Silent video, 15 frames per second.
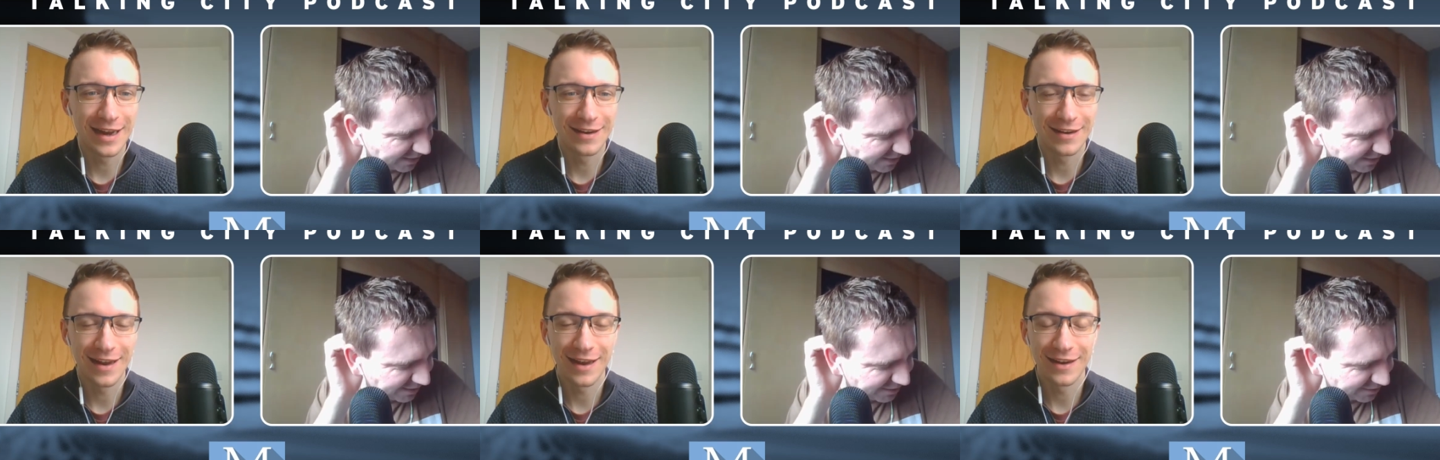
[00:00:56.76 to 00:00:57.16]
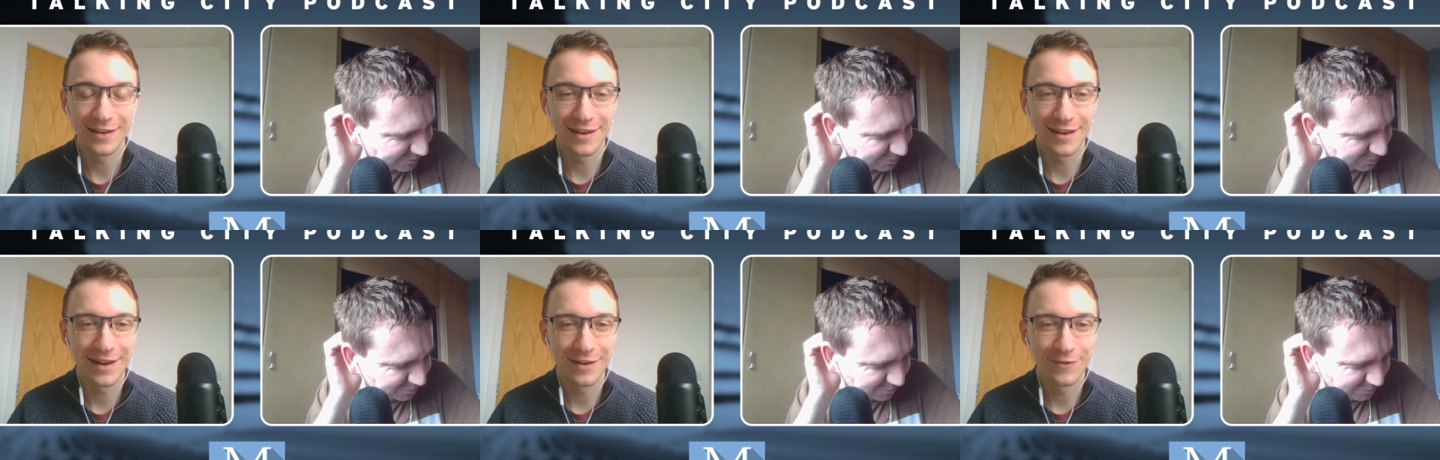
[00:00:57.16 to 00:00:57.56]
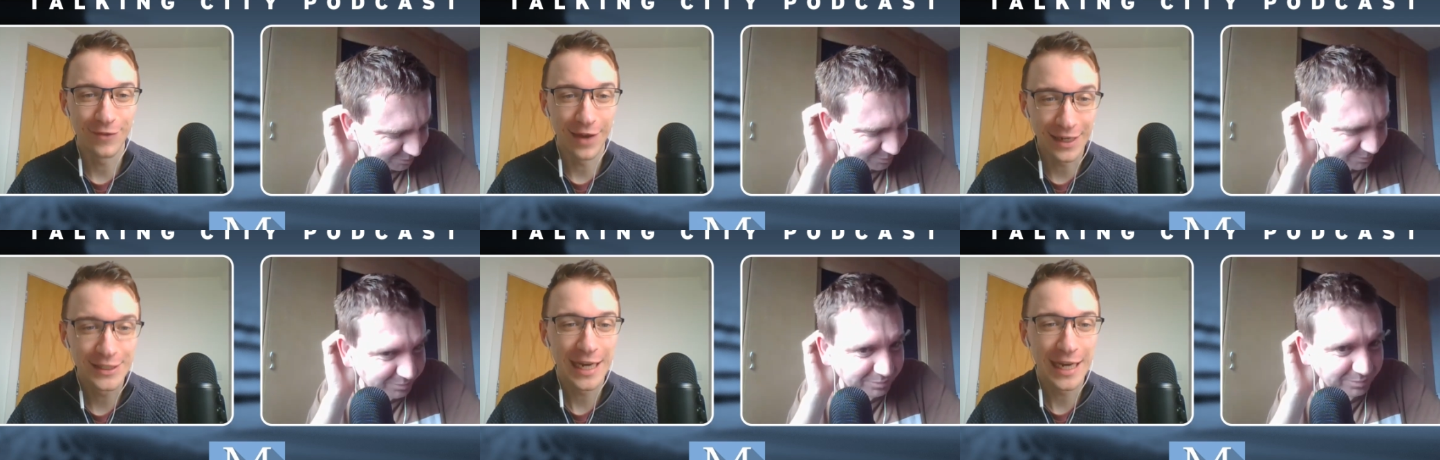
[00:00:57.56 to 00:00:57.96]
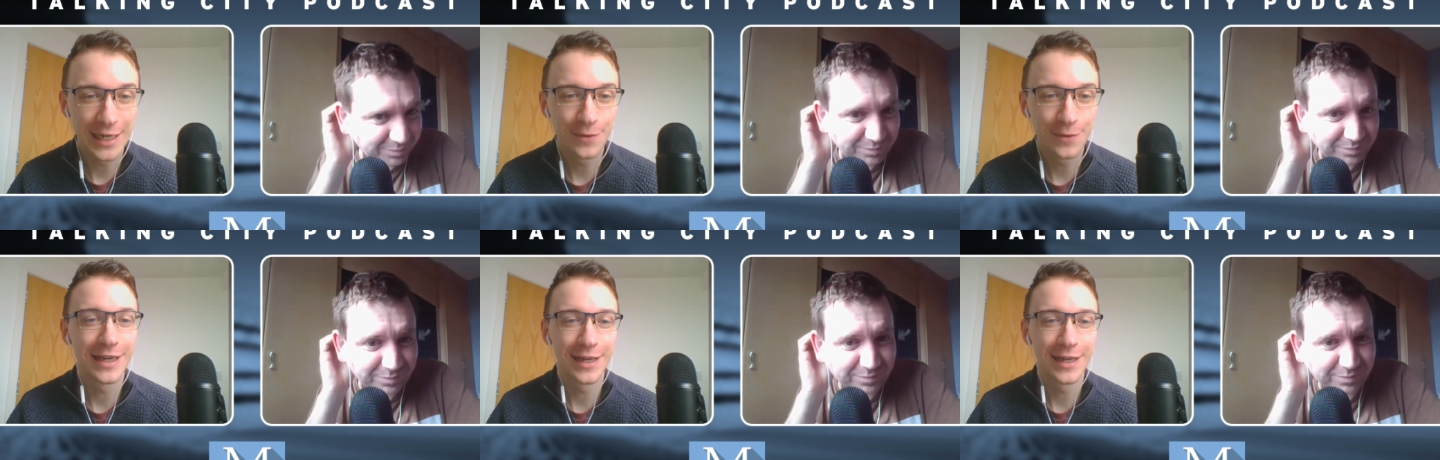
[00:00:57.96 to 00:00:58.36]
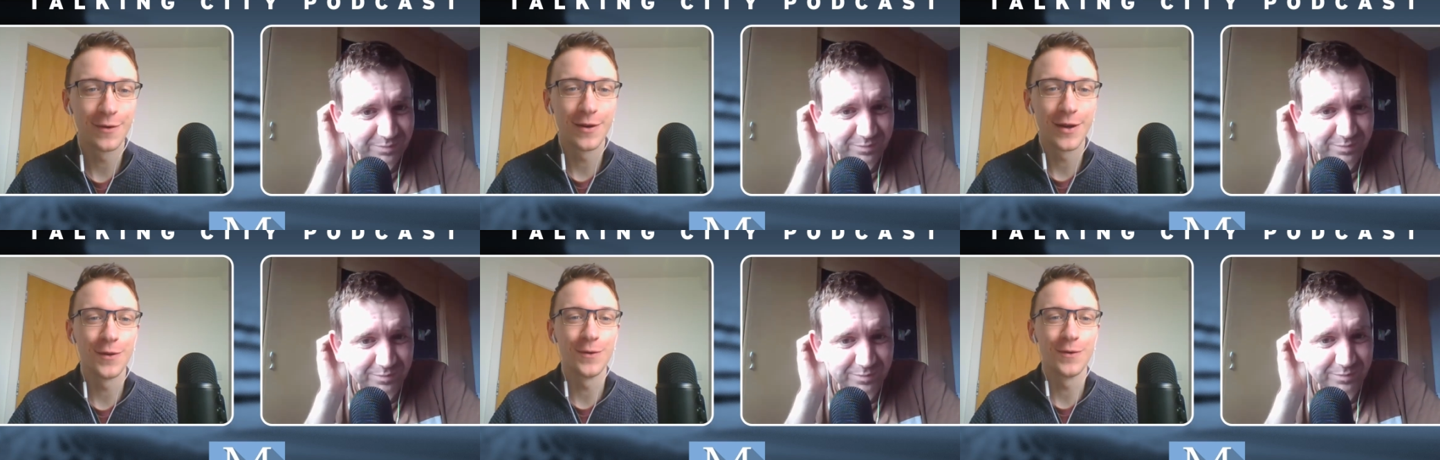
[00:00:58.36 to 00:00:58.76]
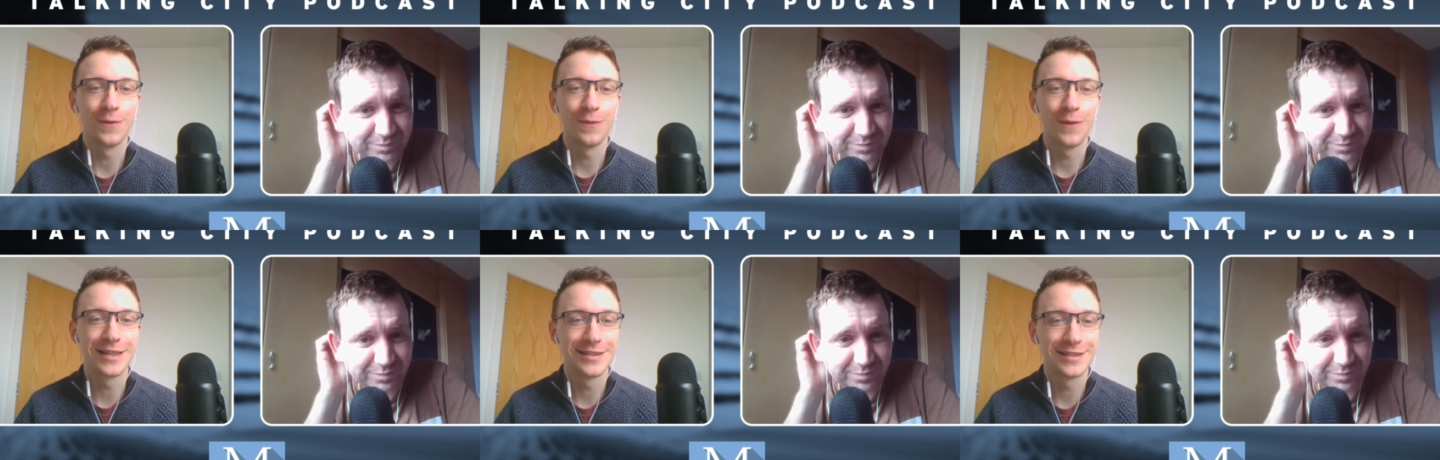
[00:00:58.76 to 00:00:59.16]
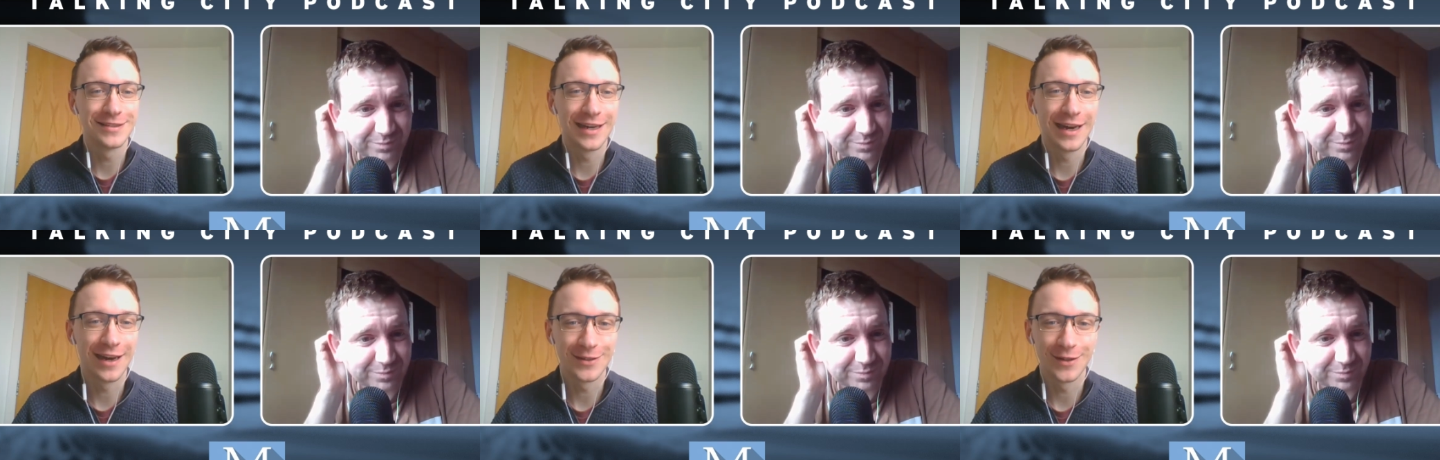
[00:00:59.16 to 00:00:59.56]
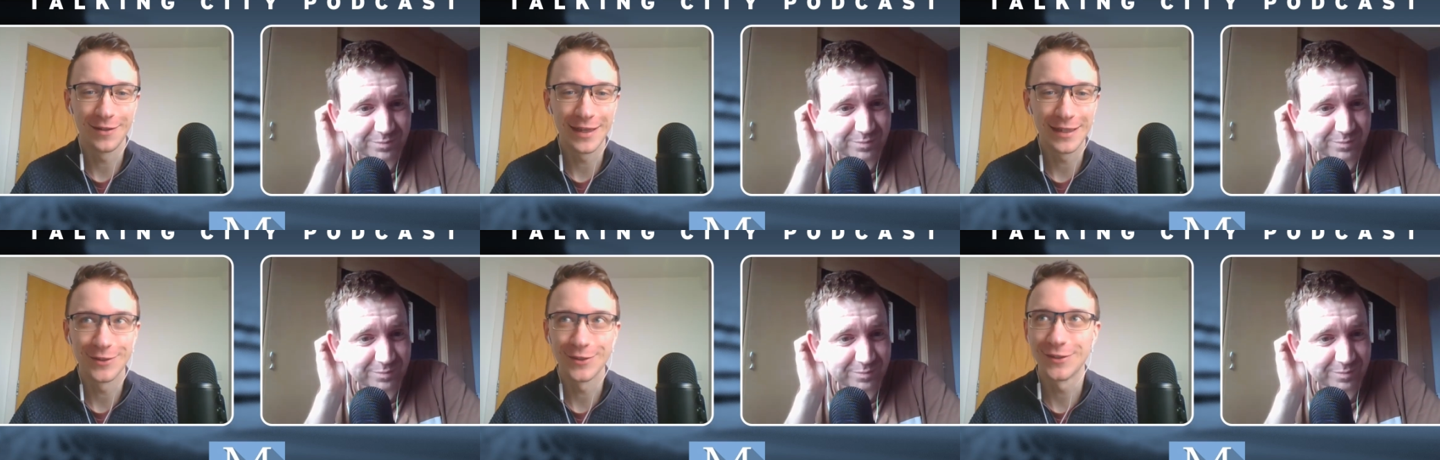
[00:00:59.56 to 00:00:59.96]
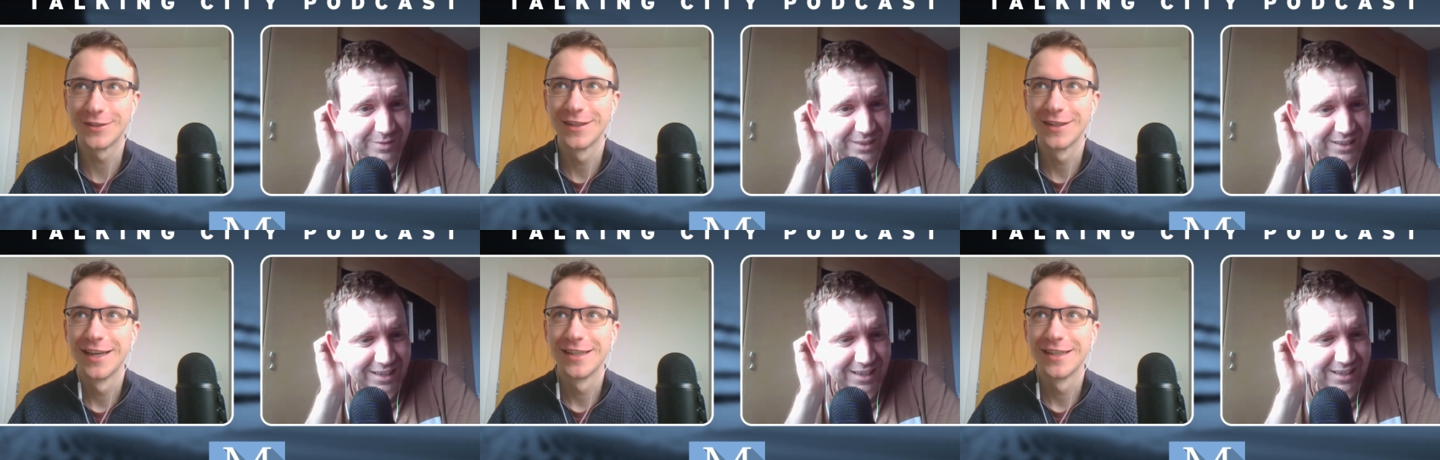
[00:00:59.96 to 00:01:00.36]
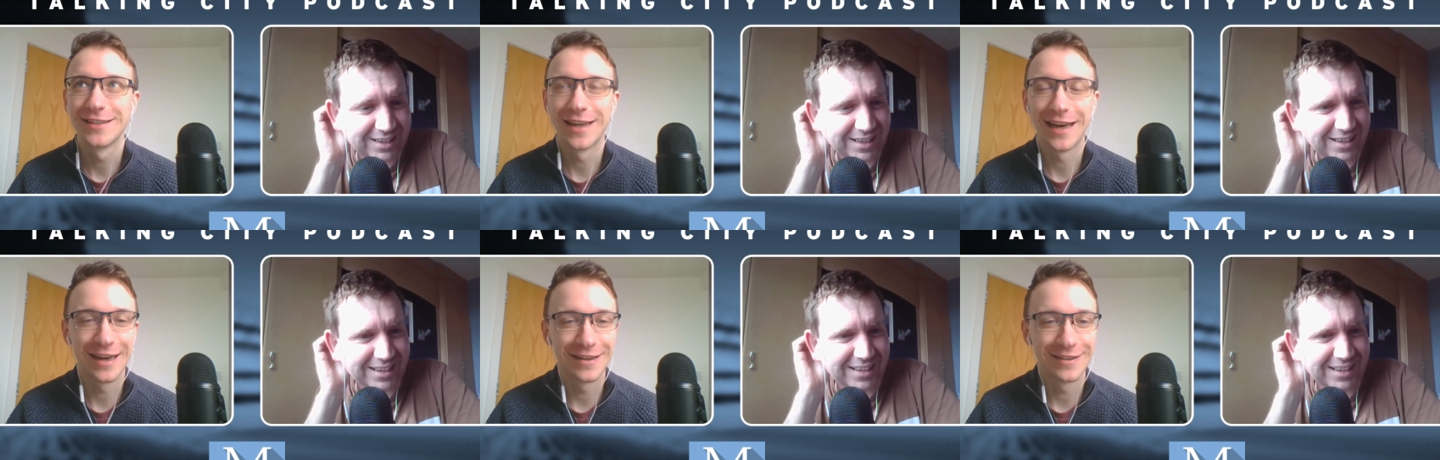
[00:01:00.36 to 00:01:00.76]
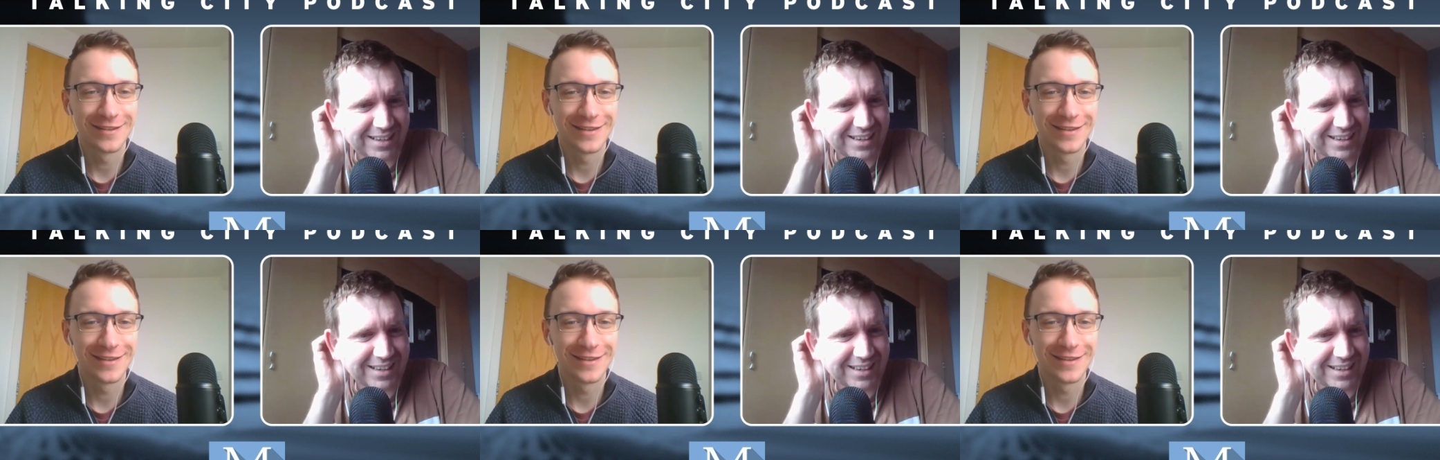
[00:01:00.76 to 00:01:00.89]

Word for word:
Speaker 1: I, I, I genuinely don't know where to start, so I think just start